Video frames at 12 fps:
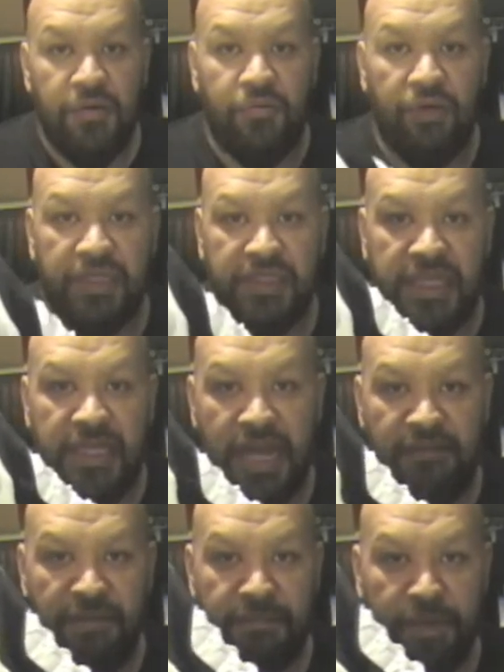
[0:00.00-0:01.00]
Was the
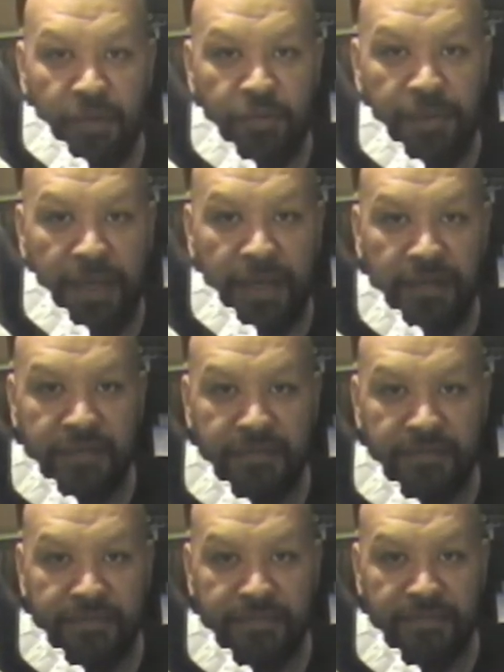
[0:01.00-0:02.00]
navy blue pair.
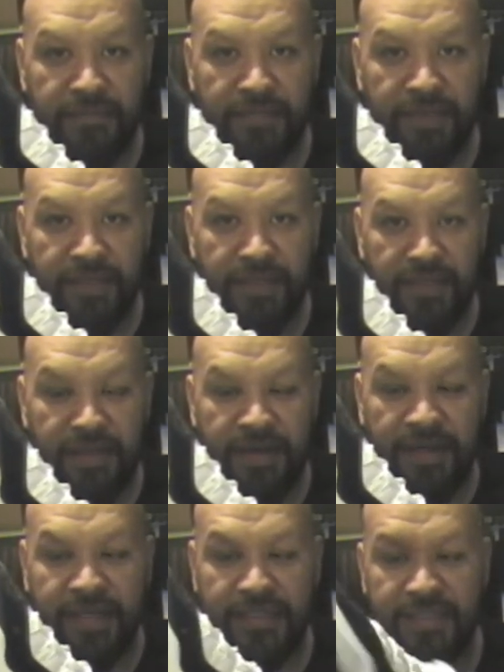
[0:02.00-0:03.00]
All
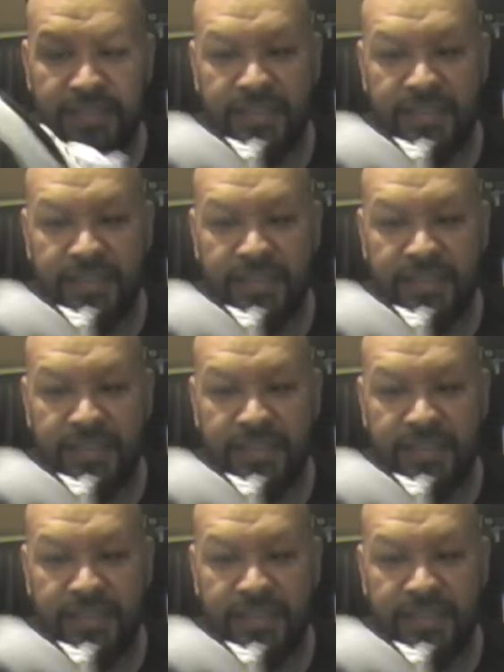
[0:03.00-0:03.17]
right.